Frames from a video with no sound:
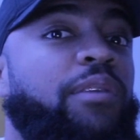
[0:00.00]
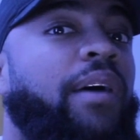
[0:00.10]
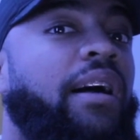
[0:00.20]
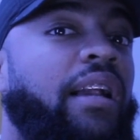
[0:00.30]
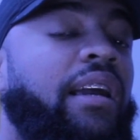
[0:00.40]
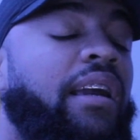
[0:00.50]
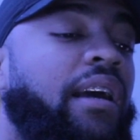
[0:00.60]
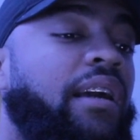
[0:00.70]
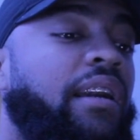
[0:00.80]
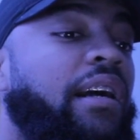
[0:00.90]
You probably like,
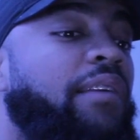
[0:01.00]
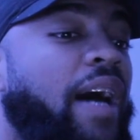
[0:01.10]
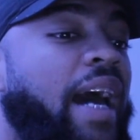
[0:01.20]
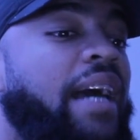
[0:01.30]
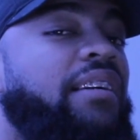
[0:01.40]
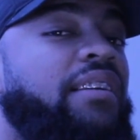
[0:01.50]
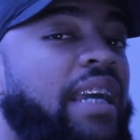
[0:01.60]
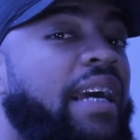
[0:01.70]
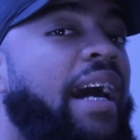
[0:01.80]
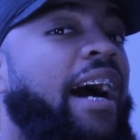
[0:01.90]
yeah, nigga, if I had a
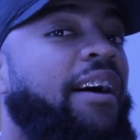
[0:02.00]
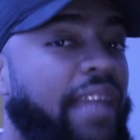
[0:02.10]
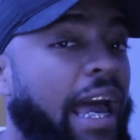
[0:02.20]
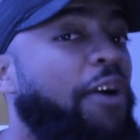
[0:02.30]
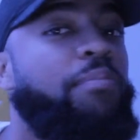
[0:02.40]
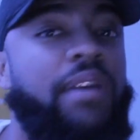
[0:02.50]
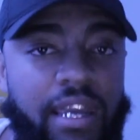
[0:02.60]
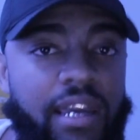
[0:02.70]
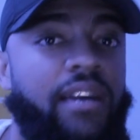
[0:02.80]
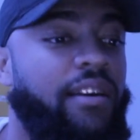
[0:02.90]
stick, that would
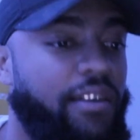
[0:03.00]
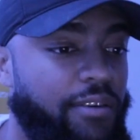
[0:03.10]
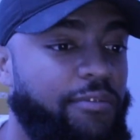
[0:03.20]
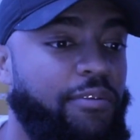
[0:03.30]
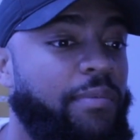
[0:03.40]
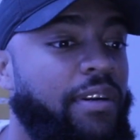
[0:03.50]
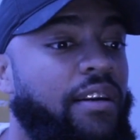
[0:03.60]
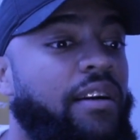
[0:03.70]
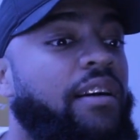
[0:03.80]
be it. You feel me?